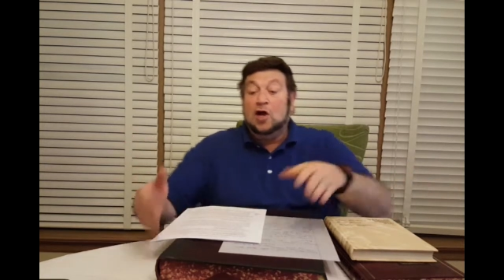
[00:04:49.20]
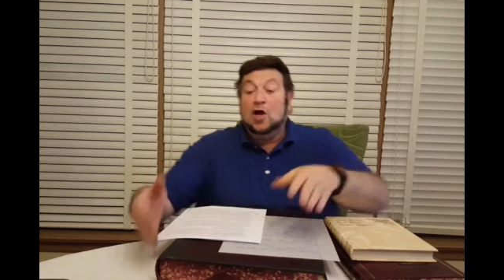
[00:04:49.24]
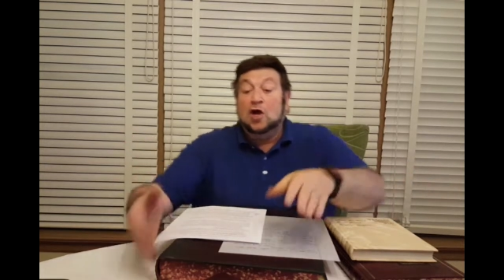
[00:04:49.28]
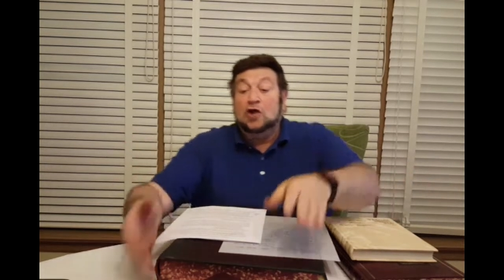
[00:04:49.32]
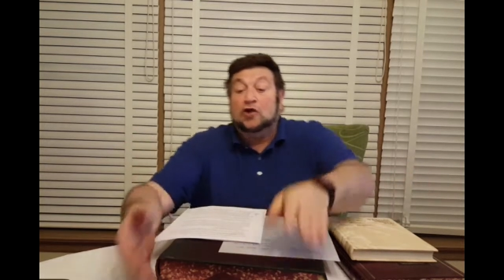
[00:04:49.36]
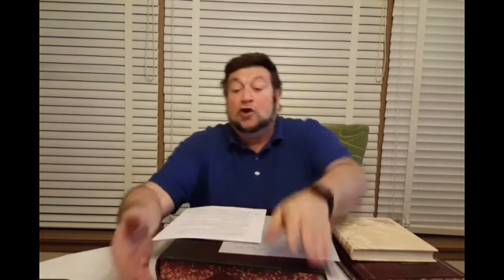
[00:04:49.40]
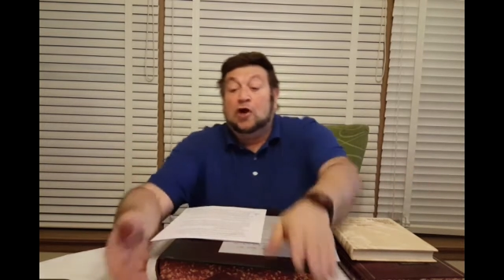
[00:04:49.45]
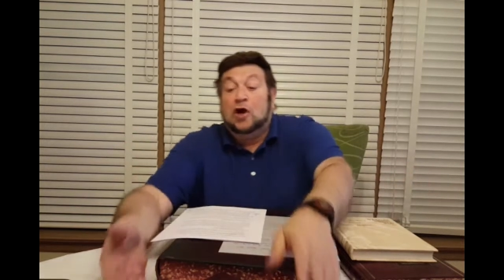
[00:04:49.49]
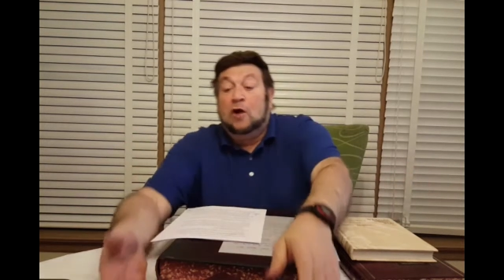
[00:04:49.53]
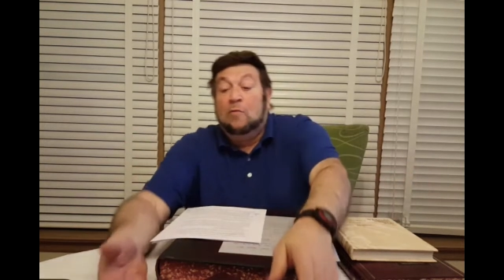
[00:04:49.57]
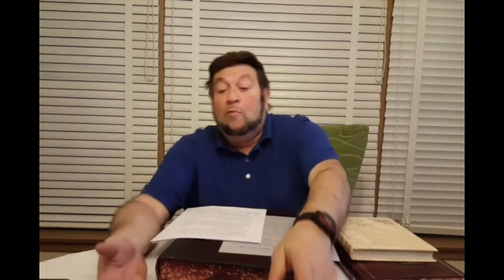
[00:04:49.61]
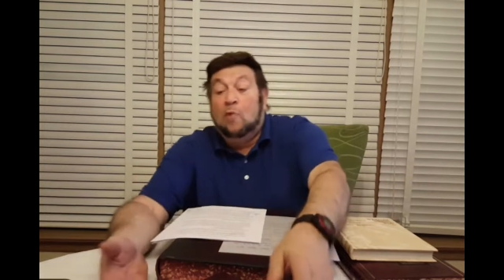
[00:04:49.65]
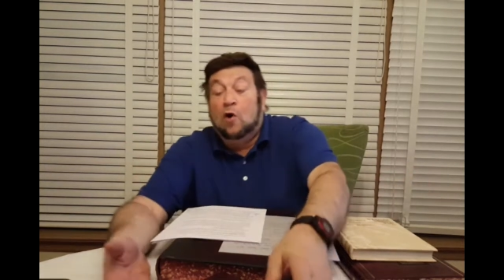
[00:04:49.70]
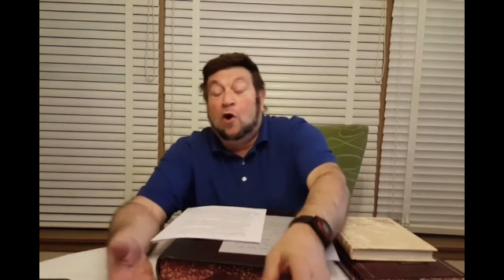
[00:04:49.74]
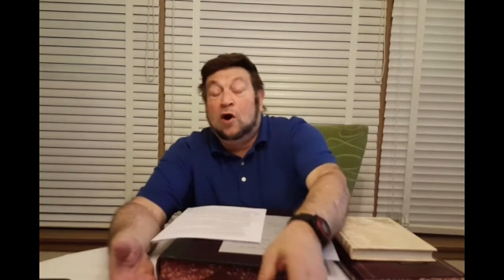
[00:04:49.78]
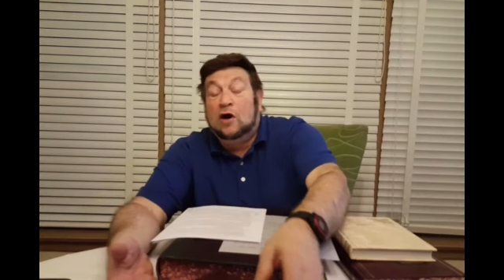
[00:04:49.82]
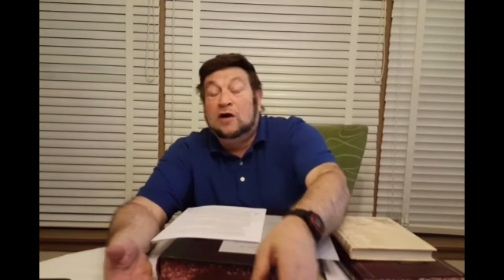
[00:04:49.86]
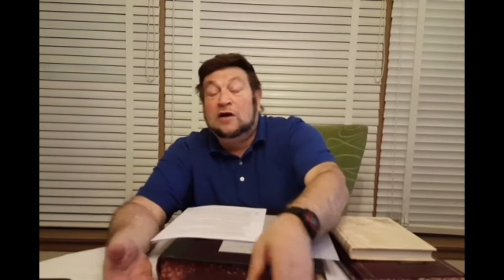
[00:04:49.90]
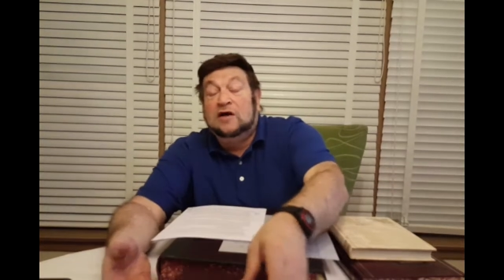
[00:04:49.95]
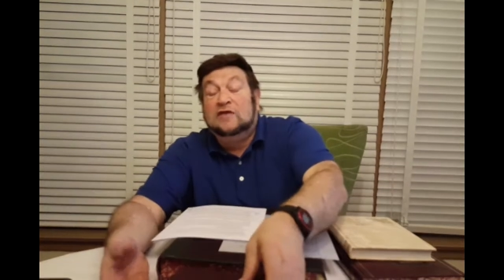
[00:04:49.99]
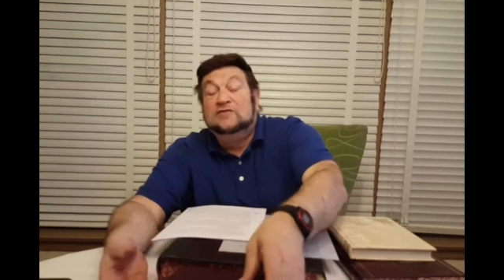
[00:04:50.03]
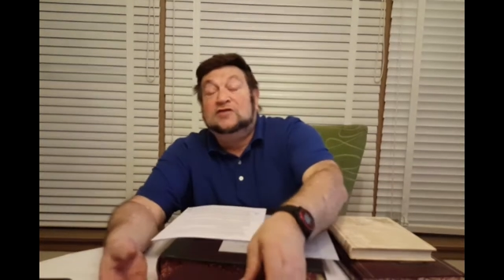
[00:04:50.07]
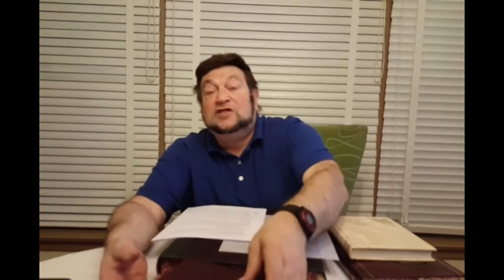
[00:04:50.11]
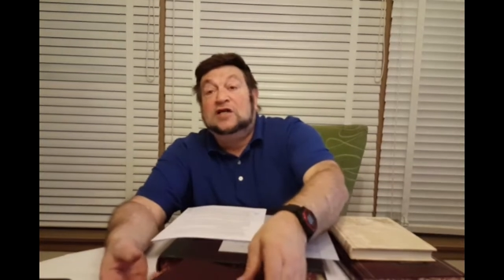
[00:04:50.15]
The
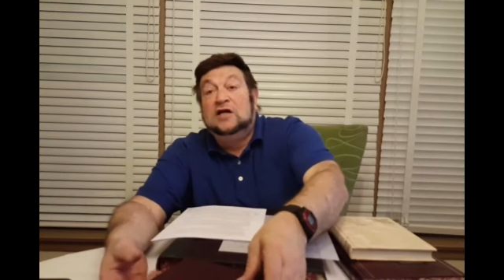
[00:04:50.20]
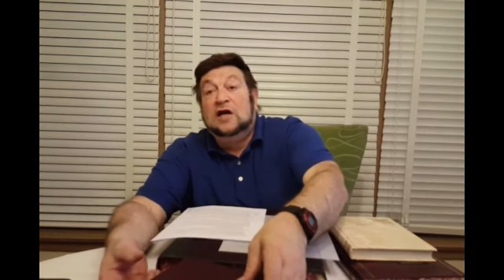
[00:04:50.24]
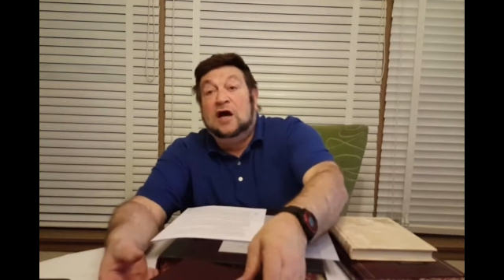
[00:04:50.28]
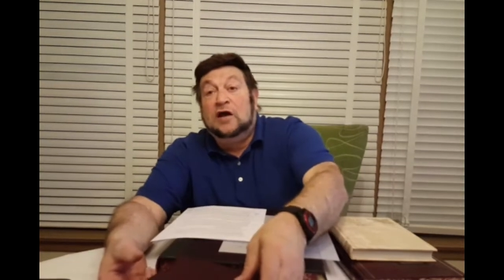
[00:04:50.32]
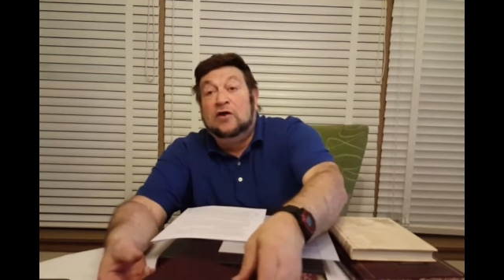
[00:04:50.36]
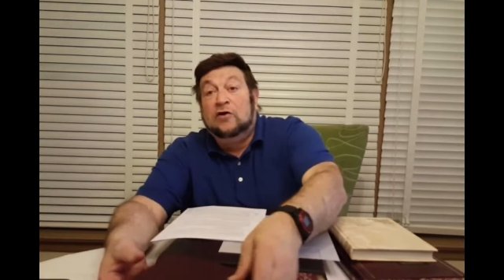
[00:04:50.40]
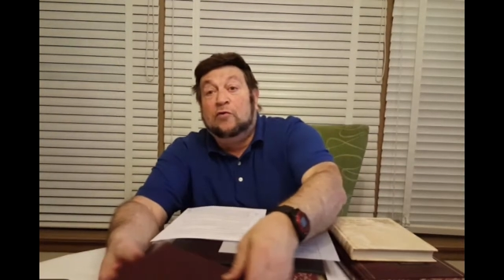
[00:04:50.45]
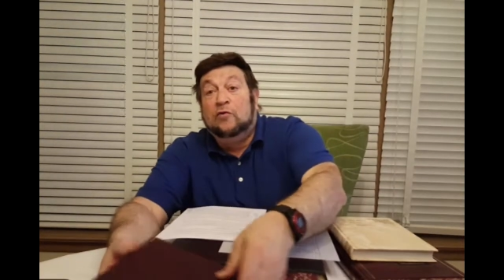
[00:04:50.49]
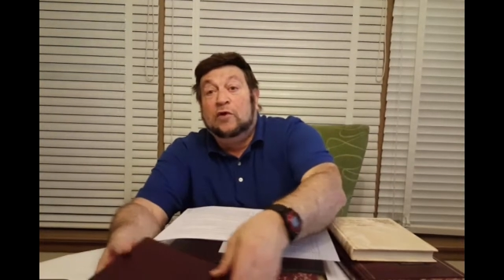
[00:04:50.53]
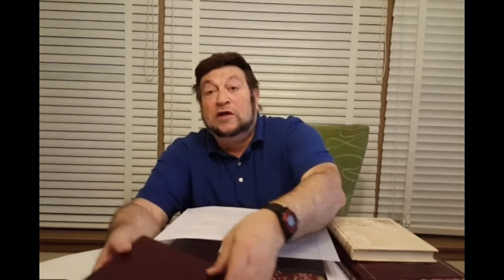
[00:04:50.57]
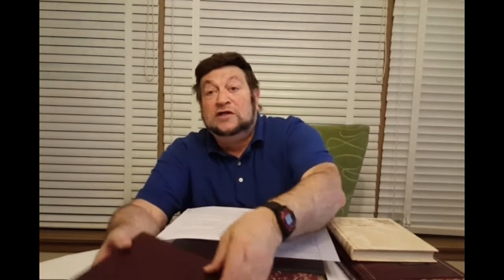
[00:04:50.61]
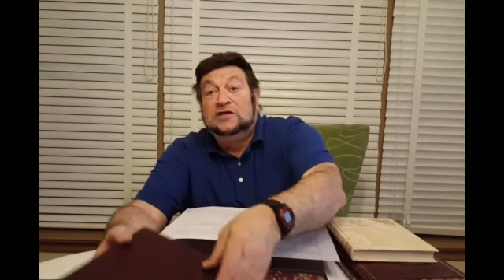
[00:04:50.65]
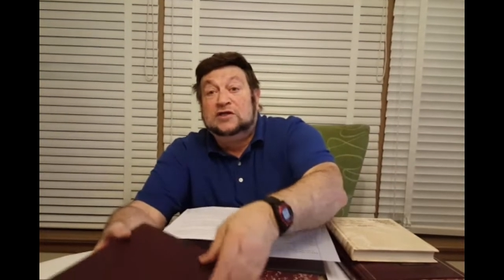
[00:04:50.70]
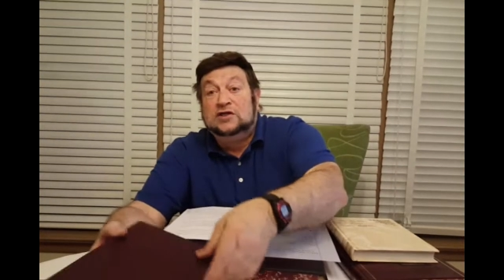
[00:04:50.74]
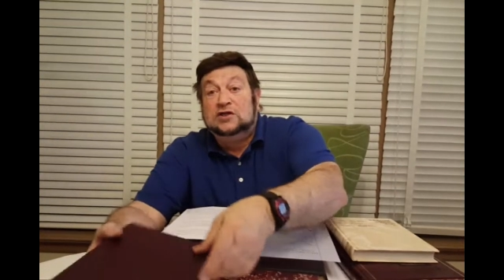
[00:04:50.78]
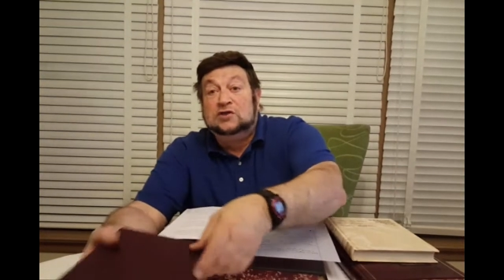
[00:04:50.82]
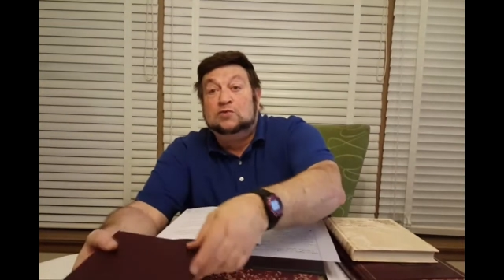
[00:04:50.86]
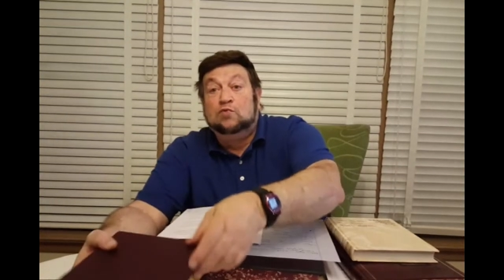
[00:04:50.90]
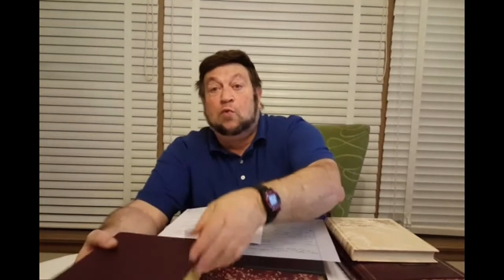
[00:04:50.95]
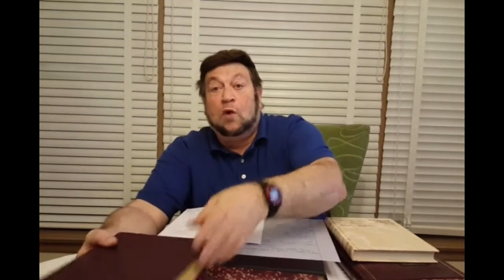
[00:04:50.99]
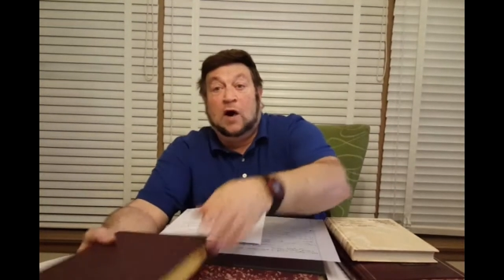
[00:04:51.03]
Gemara gives another reasons